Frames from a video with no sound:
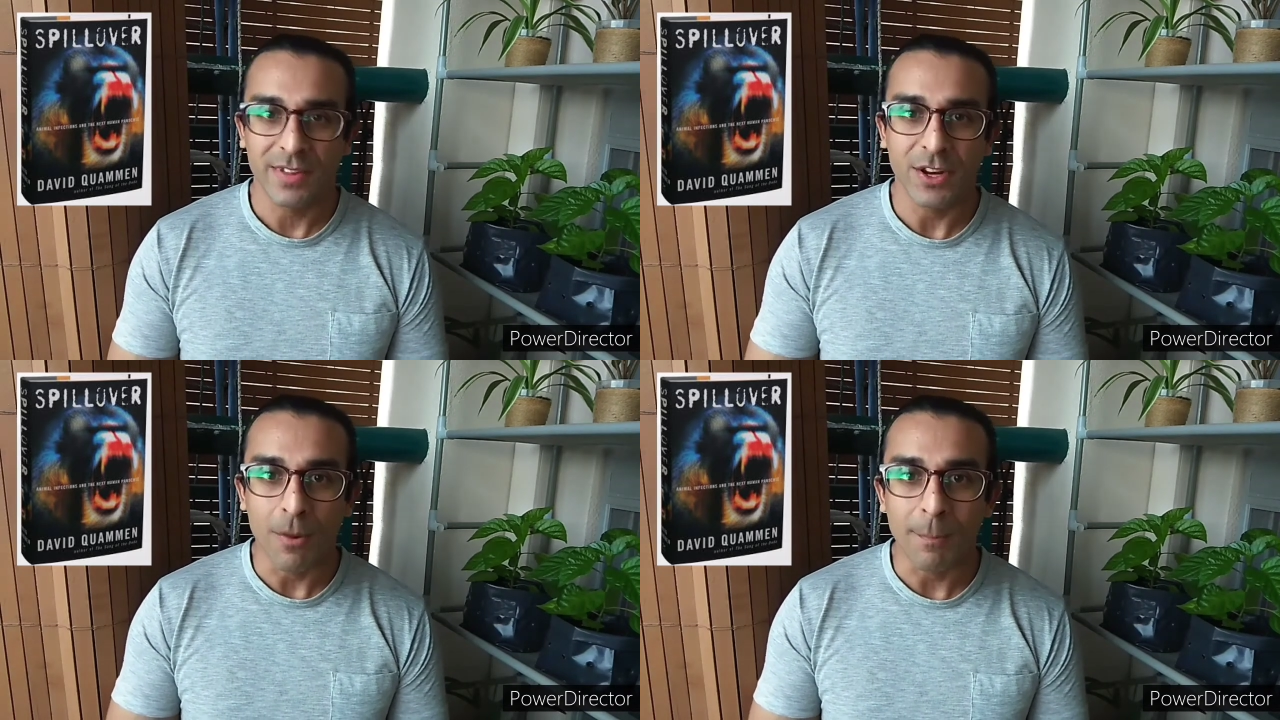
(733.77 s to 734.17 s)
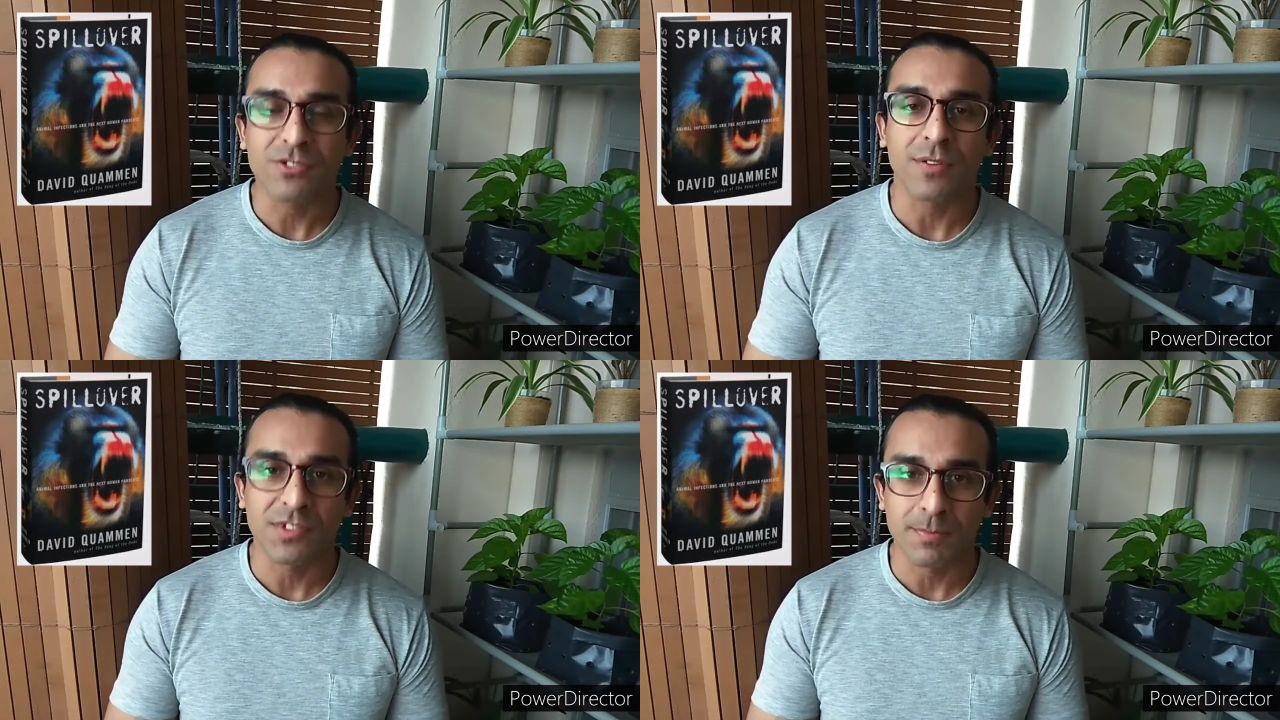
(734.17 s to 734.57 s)
in the
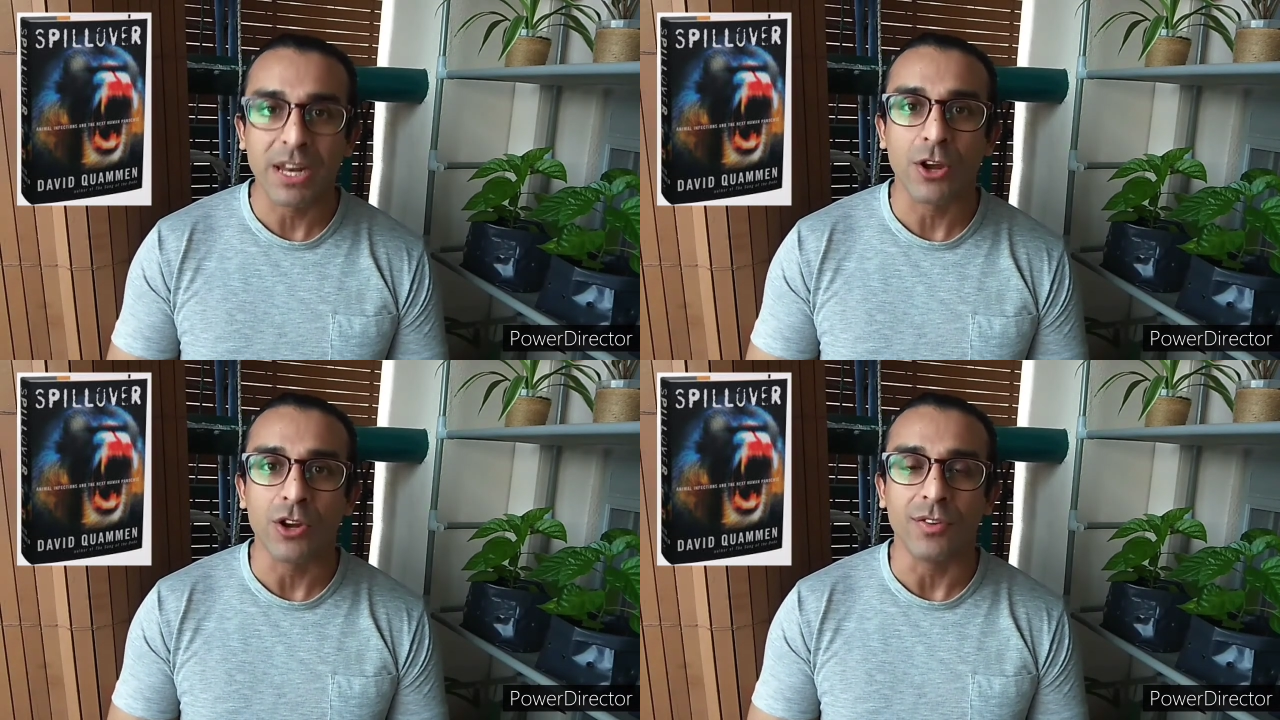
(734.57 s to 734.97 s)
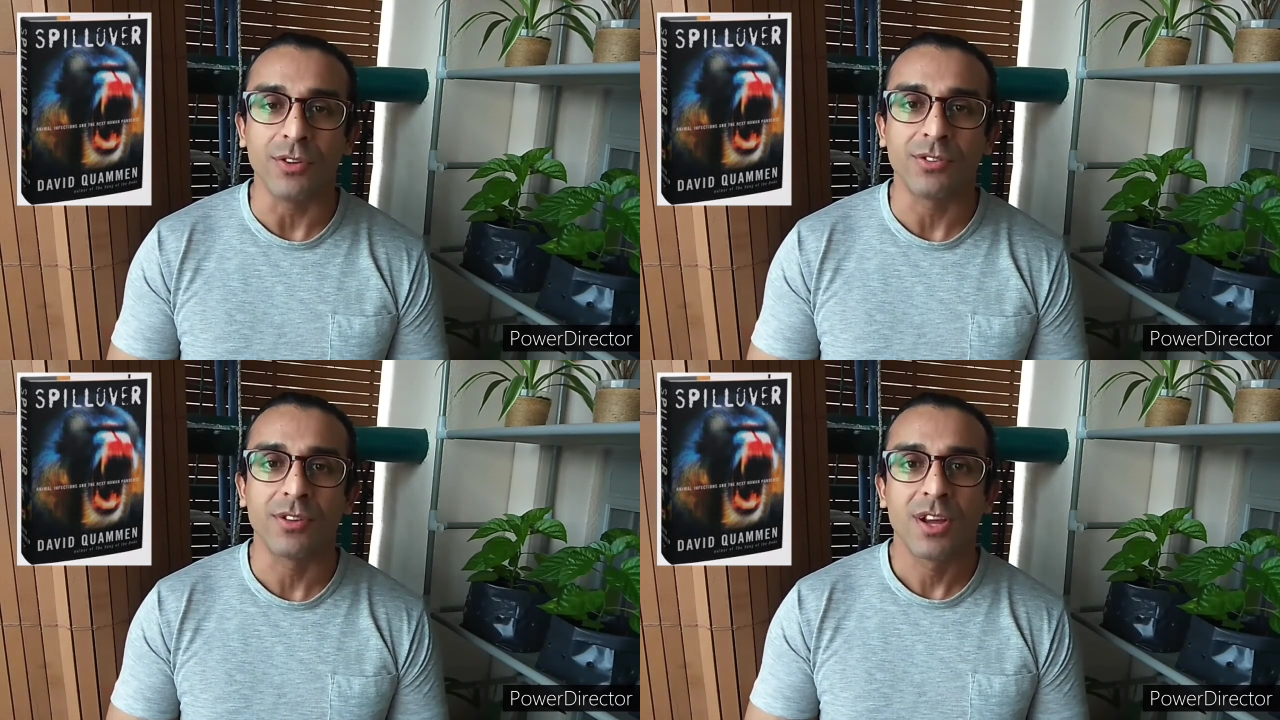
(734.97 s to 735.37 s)
numbers of
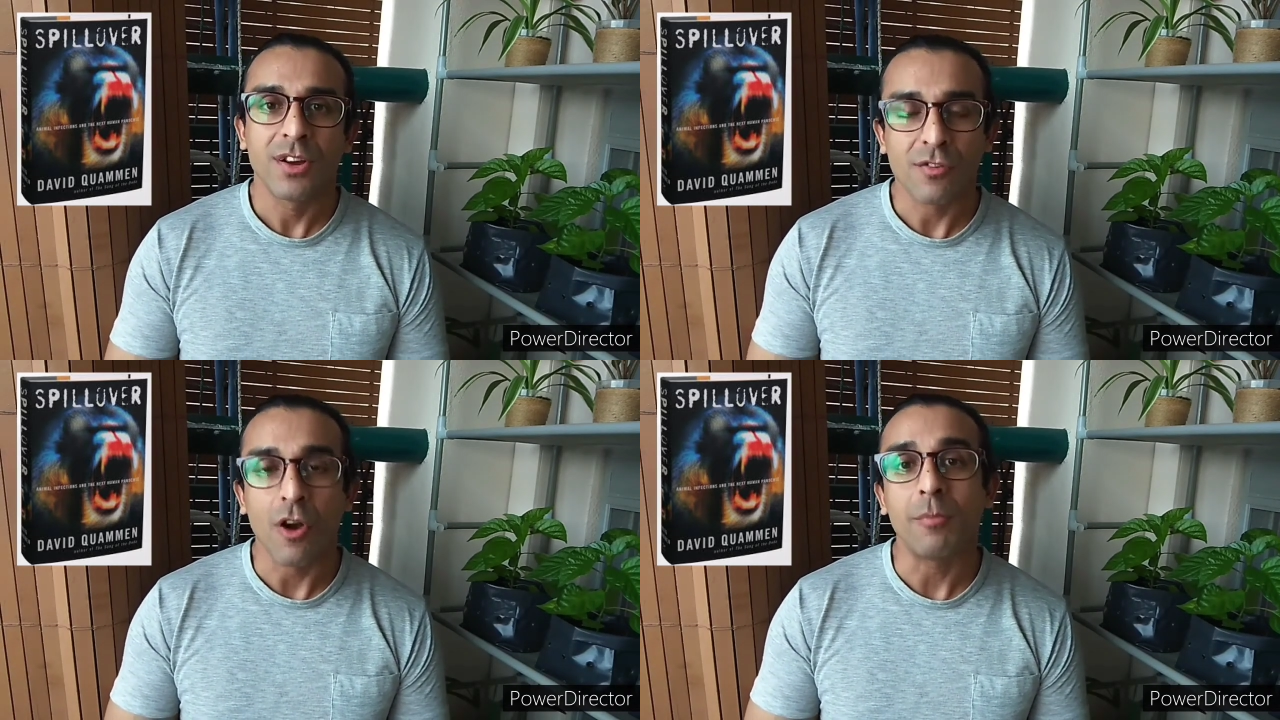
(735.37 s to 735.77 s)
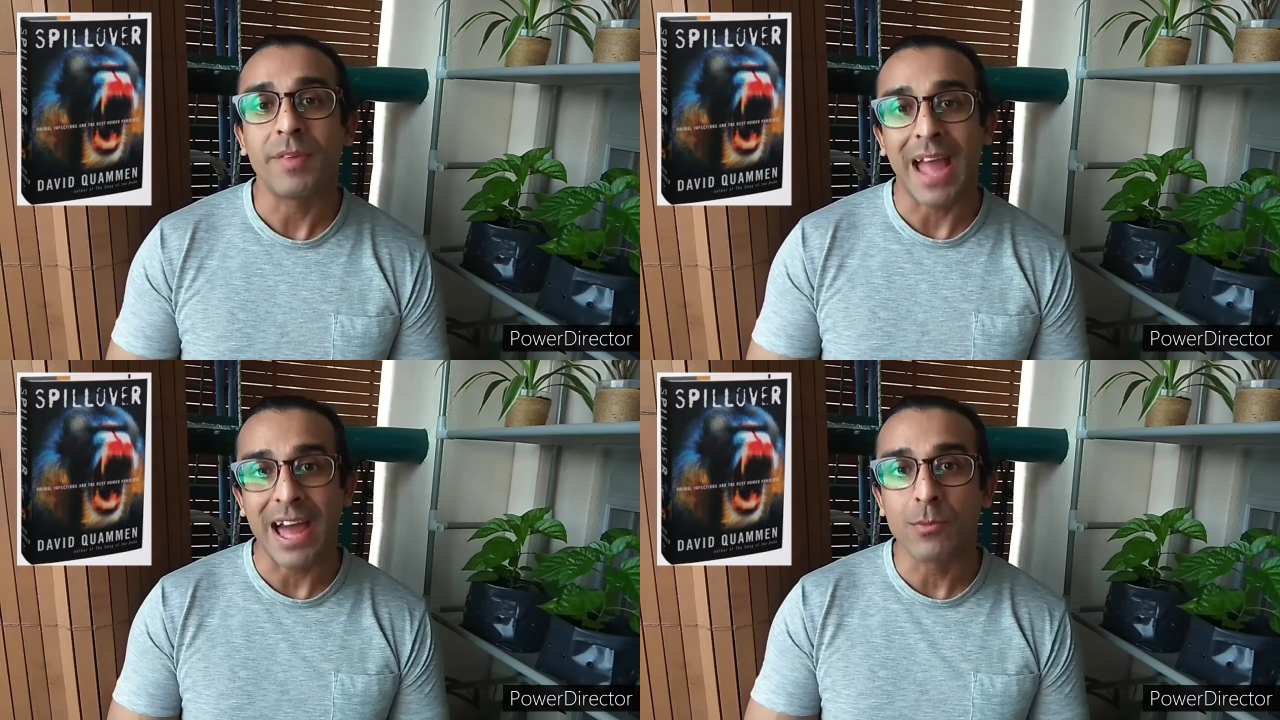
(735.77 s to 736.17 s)
spillovers
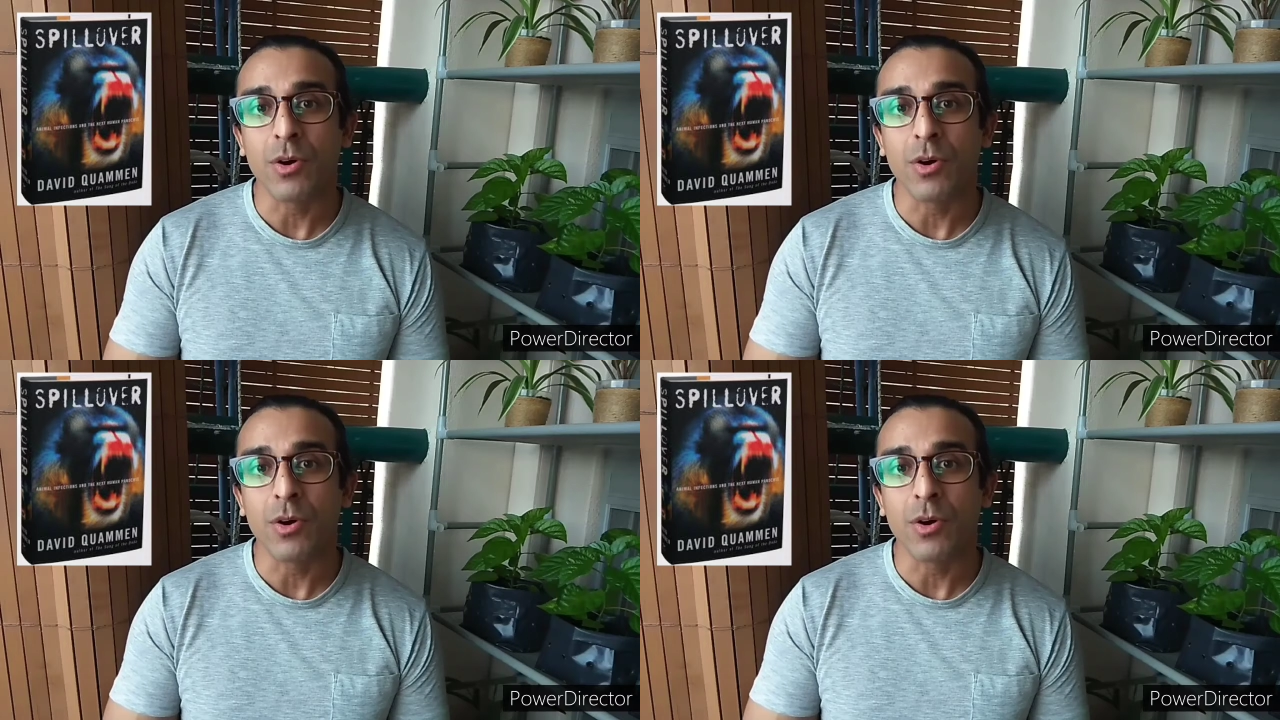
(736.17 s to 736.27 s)
from the